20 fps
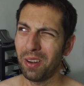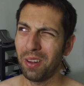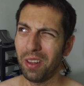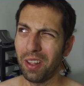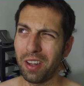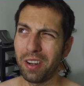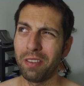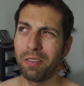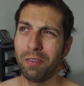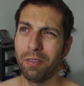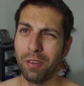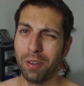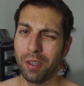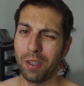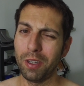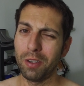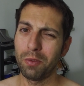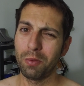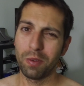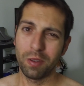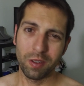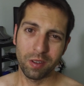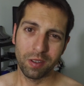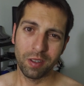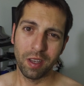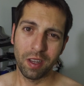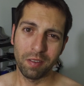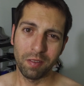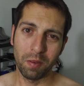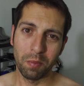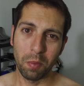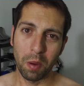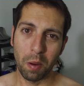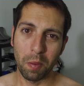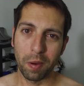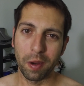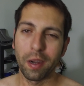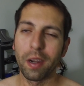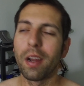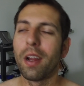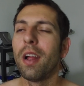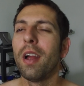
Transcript: lot of footage, which is kind of a bummer.